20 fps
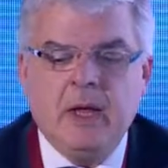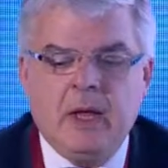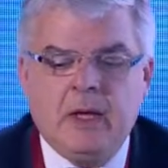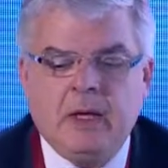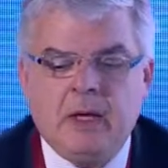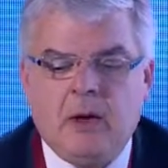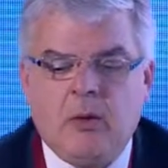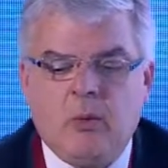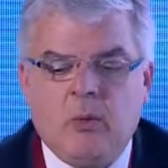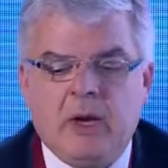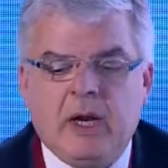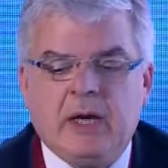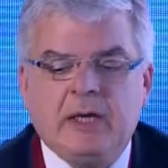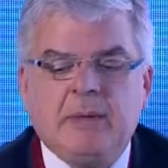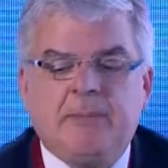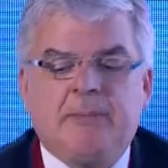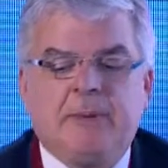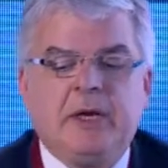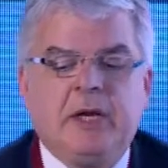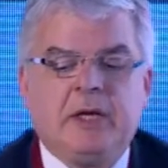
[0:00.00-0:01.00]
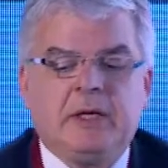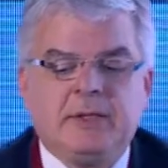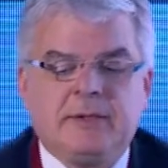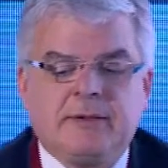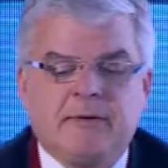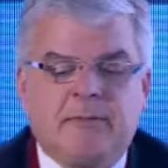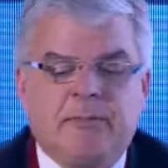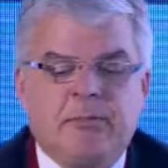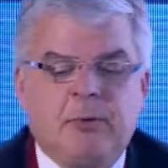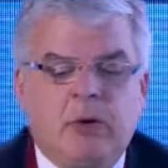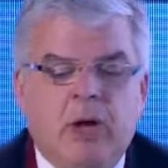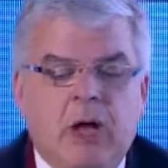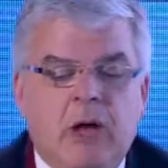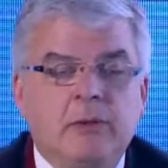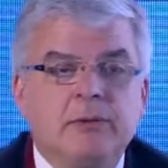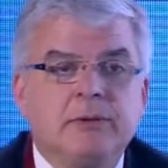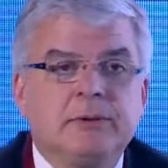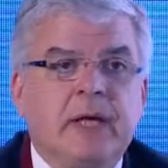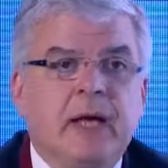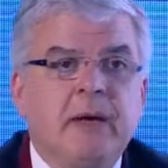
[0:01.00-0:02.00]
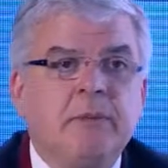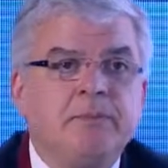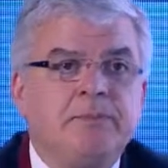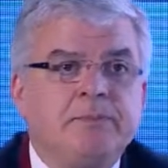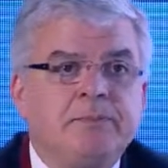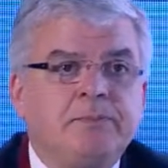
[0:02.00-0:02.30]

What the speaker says: Now, what are the predictors of poor outcome?